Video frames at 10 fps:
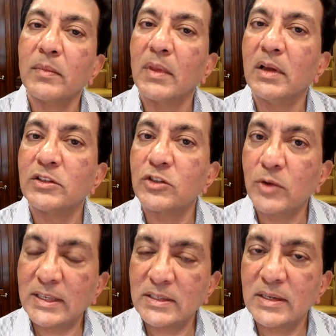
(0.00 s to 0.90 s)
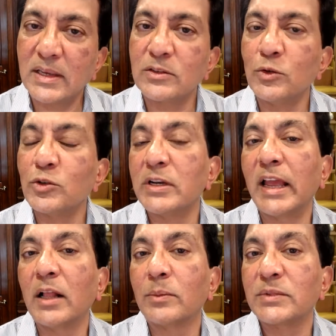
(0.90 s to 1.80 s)
A stress test usually
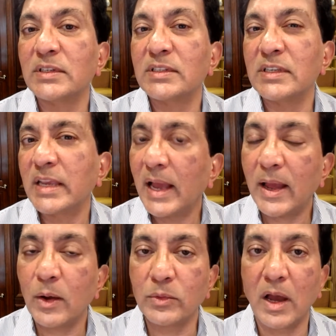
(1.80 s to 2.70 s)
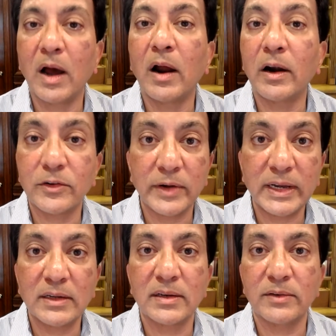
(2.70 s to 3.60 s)
helps us see how the heart
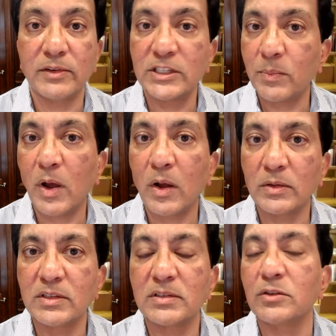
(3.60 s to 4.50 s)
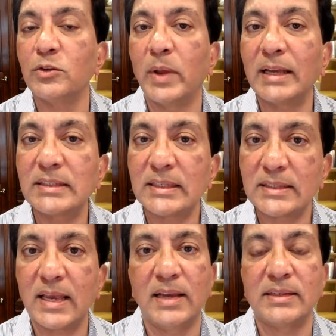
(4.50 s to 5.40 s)
rate responds to
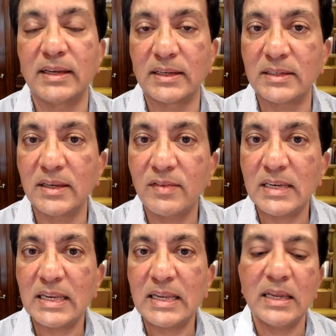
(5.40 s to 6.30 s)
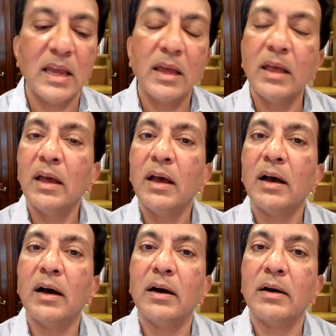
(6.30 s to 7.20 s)
exercise and activity.
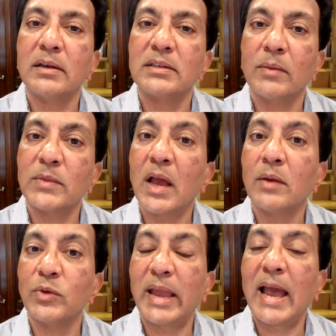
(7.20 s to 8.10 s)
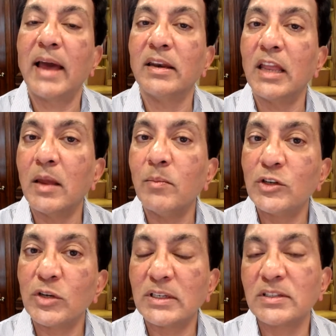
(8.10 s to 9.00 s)
Sometimes we add an
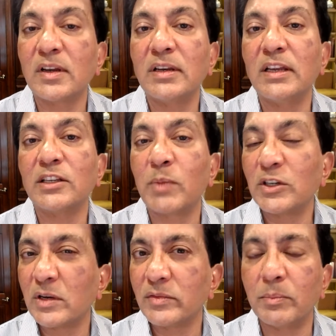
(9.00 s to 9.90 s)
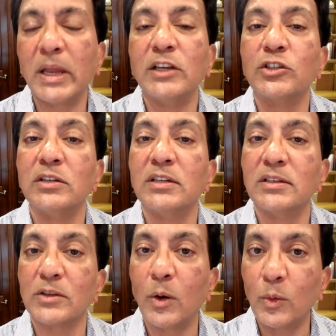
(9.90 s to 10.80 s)
imaging study, especially if the patient
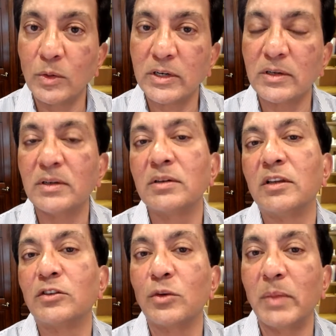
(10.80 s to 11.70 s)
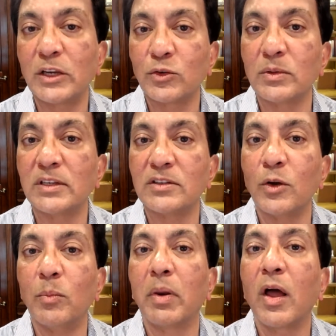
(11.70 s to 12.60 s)
is older, just to make sure there's
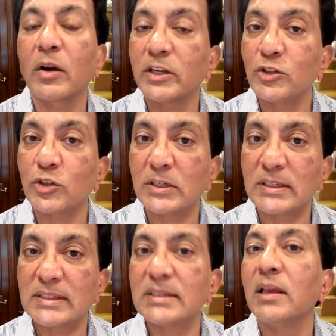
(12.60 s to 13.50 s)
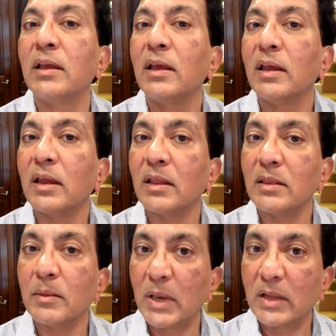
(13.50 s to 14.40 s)
no blockages in the
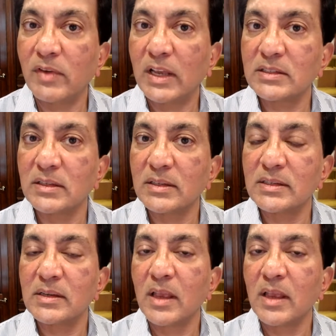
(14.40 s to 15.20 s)
blood vessels.